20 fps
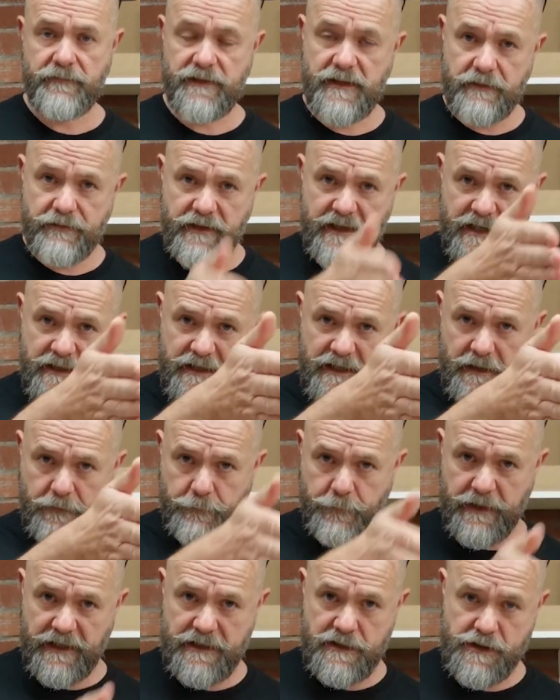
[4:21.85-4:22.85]
Divide
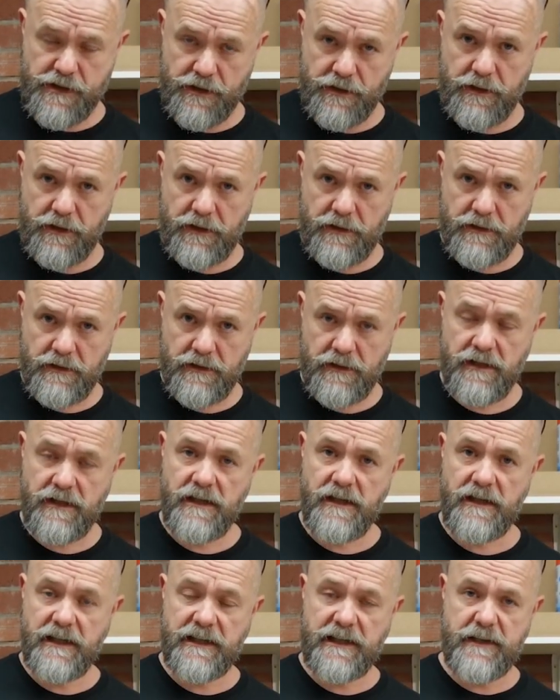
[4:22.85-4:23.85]
that by 2,
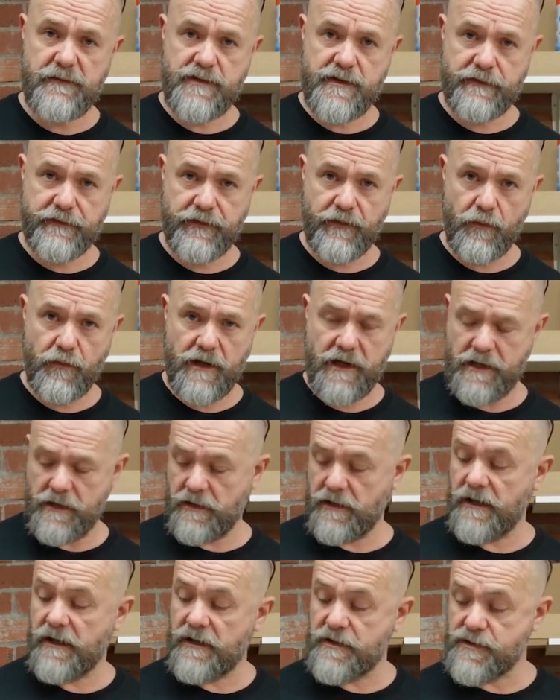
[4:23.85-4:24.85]
that gives you 4.
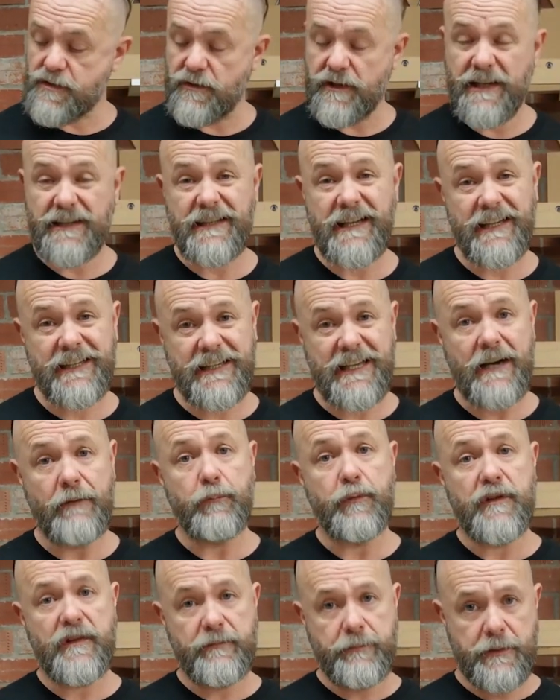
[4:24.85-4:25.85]
So then that gap
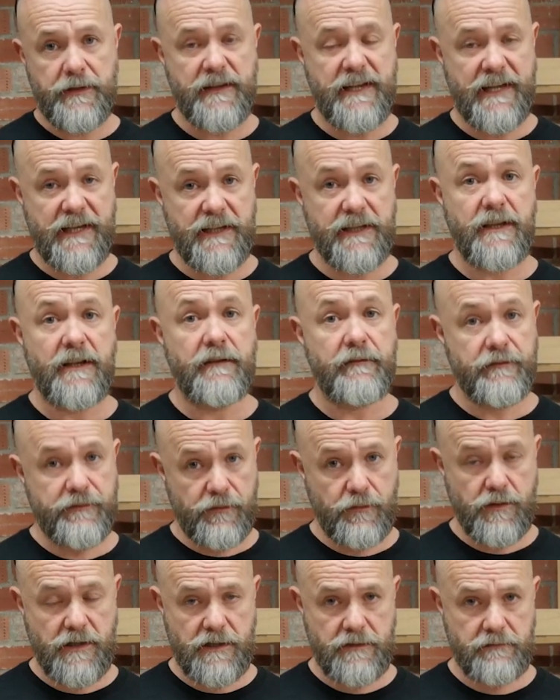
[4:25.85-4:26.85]
would have been then
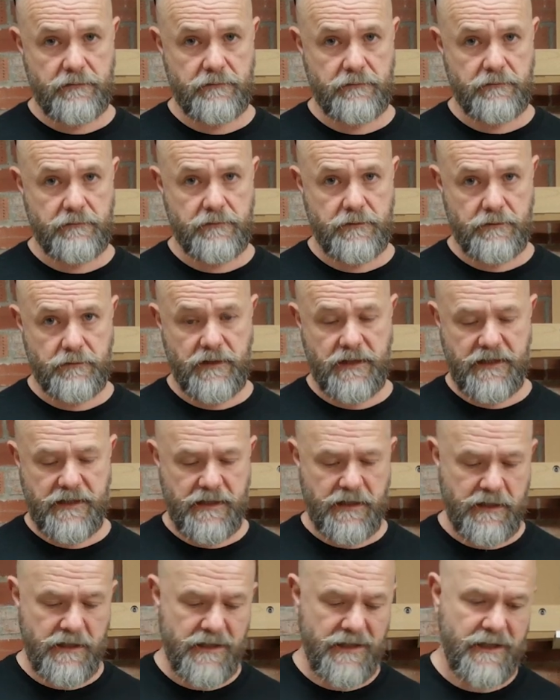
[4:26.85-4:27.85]
4.
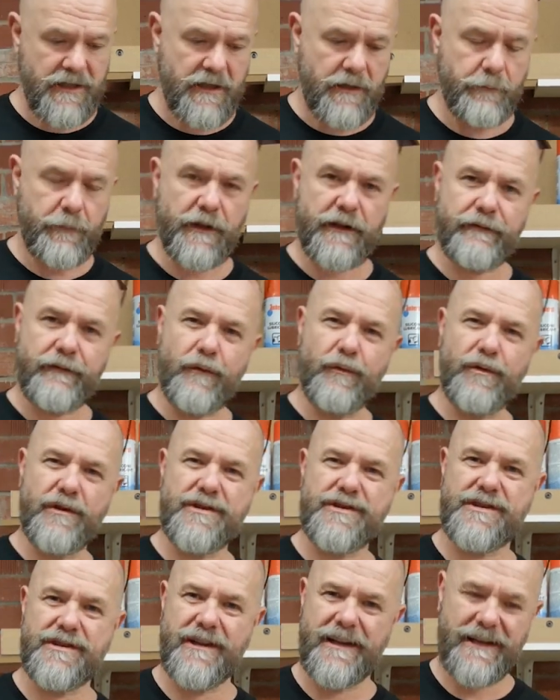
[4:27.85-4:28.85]
Okay, but of
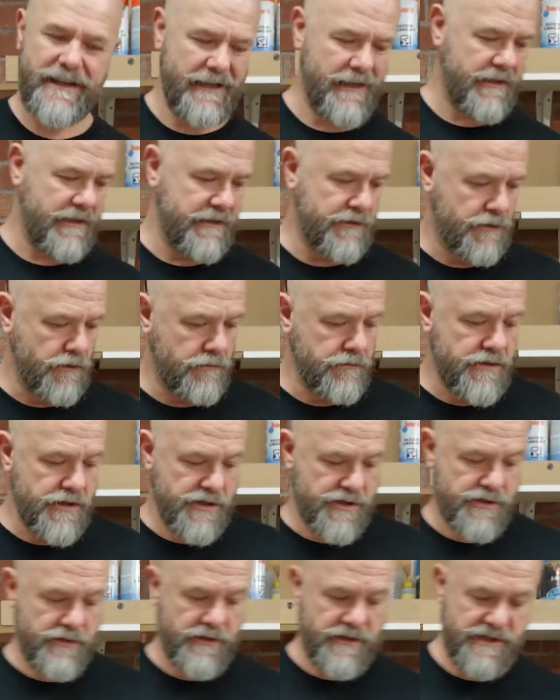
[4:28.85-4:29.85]
course you don't
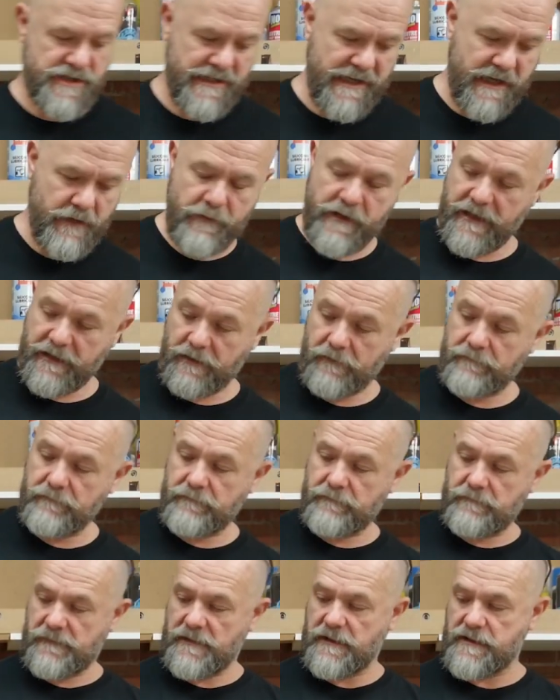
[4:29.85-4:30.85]
just sort of say, right,
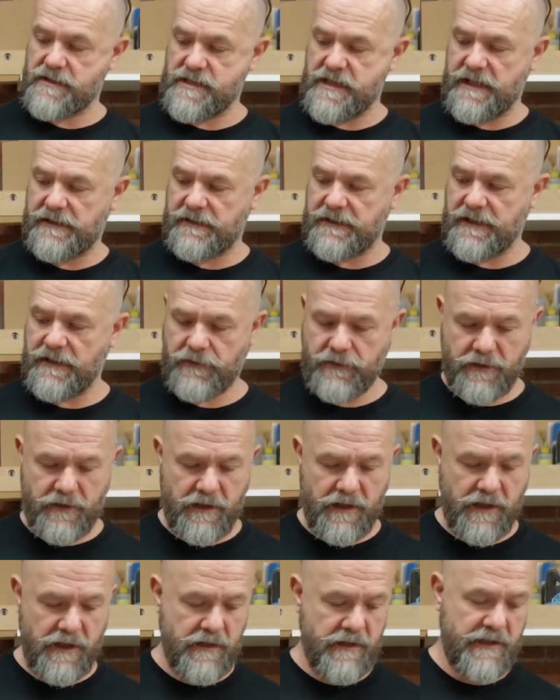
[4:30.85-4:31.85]
I'll set that
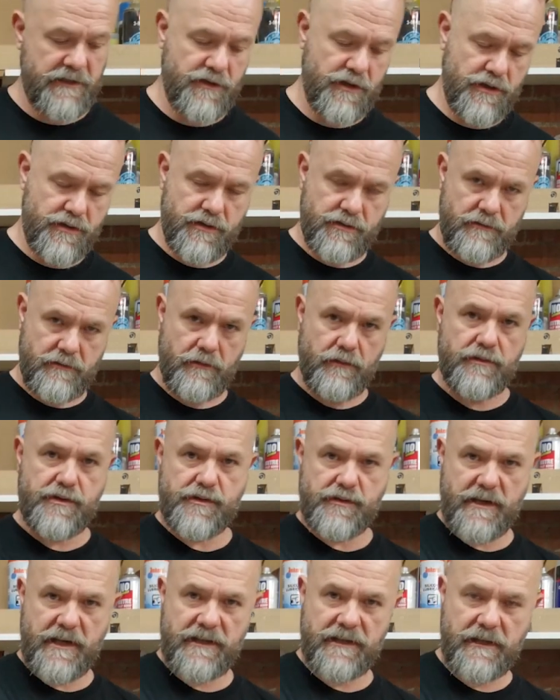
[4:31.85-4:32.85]
there and just go
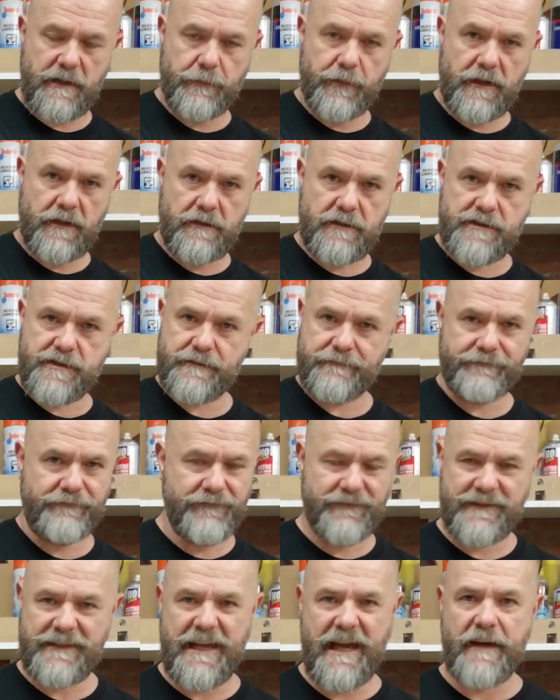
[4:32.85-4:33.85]
straight into the box.
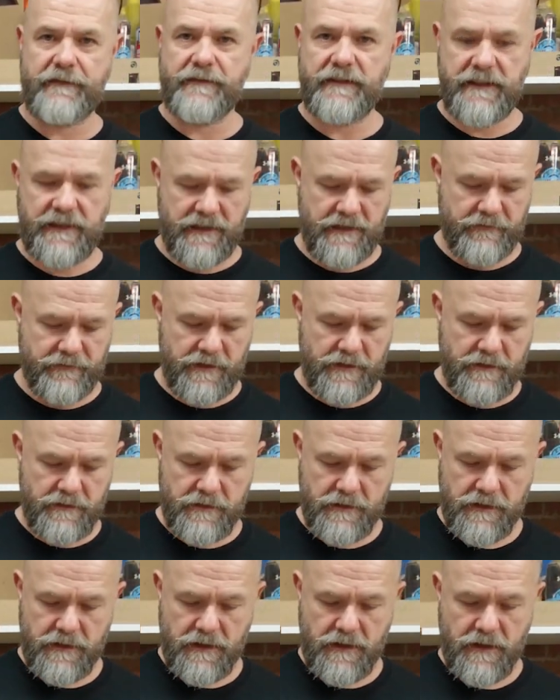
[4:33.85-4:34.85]
Definitely never.
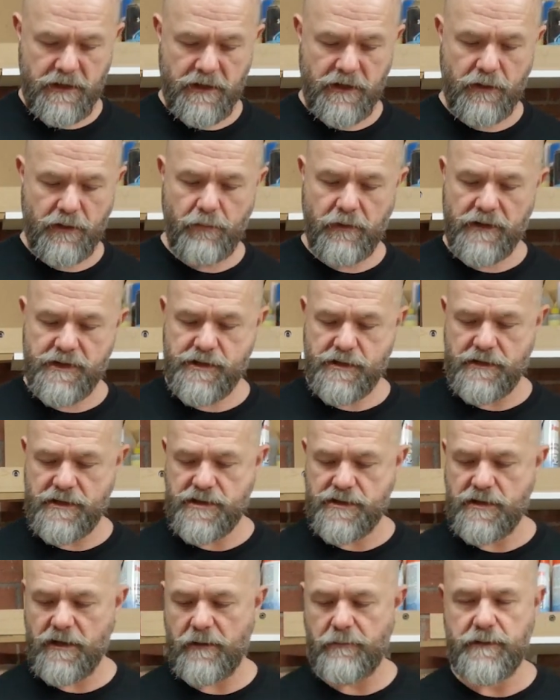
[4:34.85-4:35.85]
You want to sort of
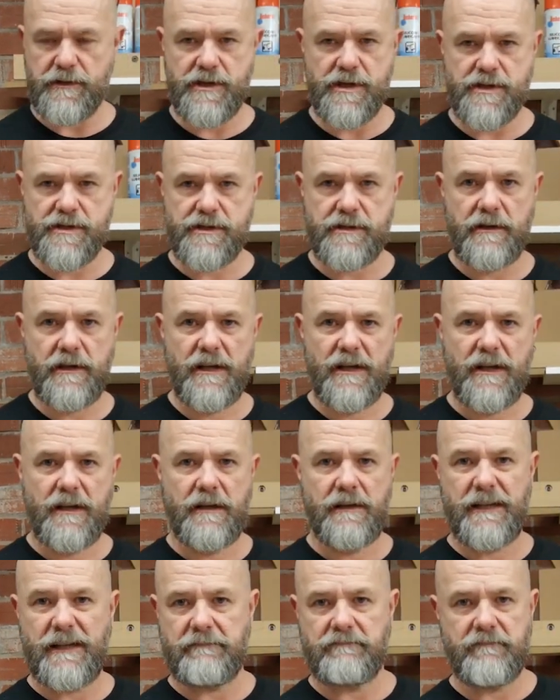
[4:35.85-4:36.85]
start with just
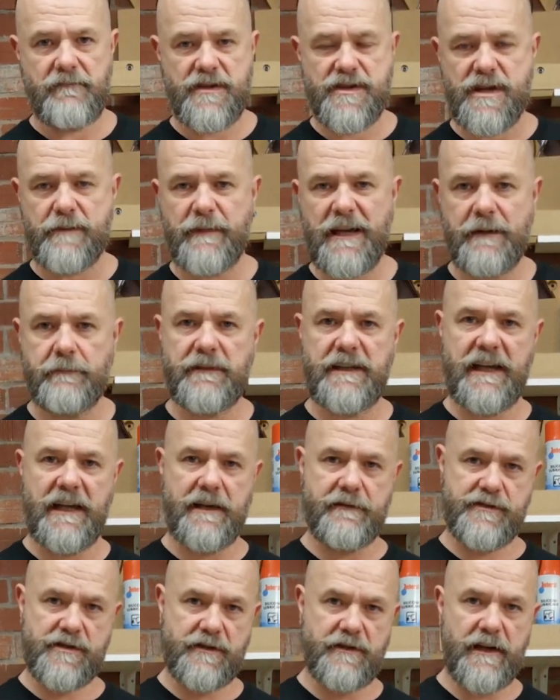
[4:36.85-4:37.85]
like some
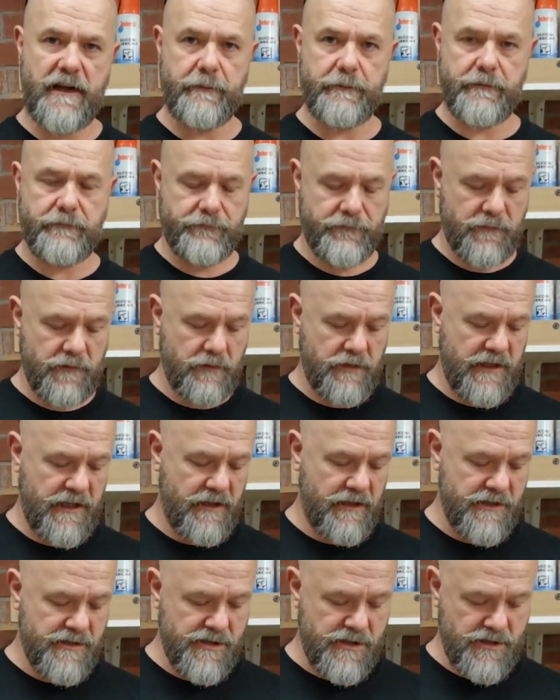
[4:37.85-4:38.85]
MDF scrap.
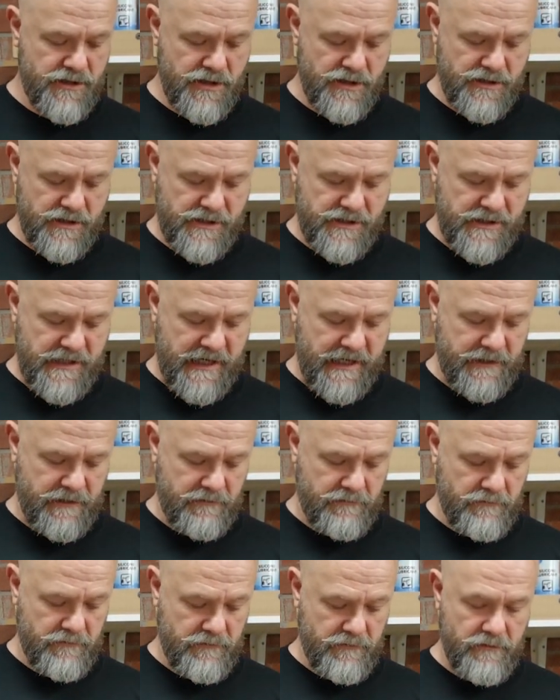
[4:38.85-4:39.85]
Okay, this is just to
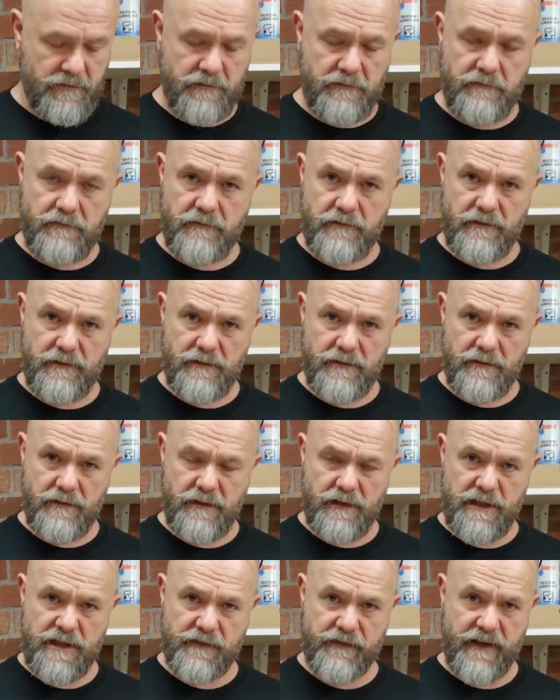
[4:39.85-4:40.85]
set
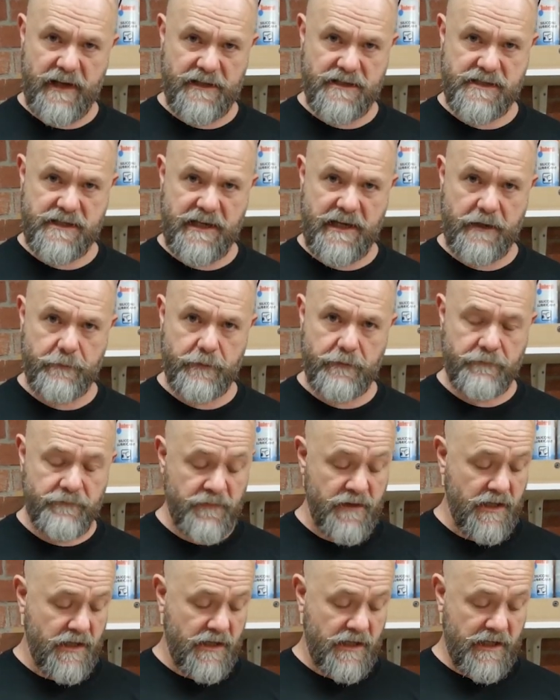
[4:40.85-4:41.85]
the fence gap,
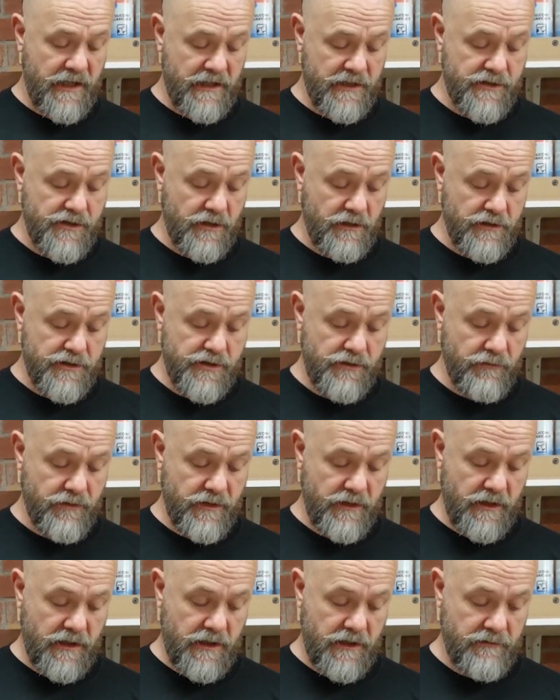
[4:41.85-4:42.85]
and it's also
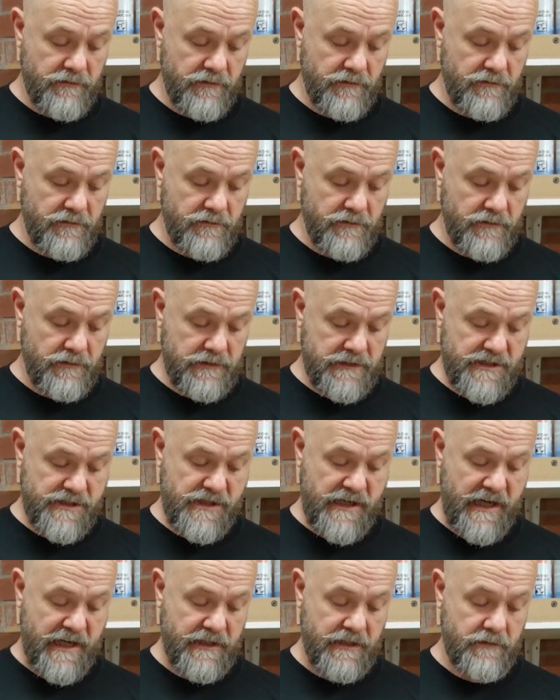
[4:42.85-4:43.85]
there to
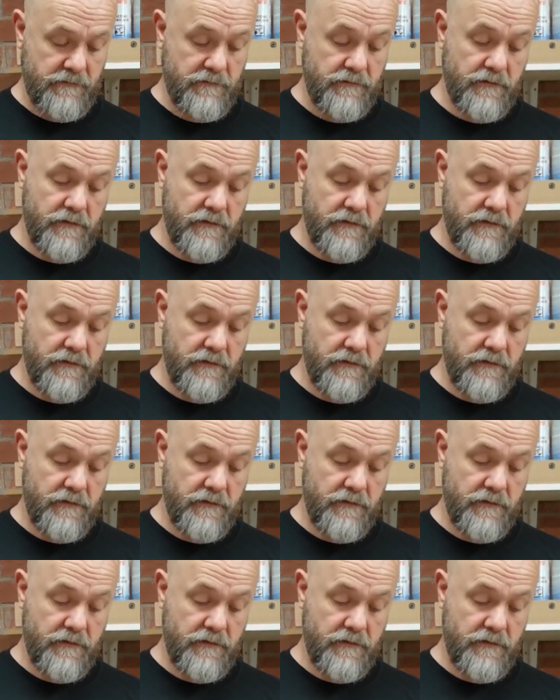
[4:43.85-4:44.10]
set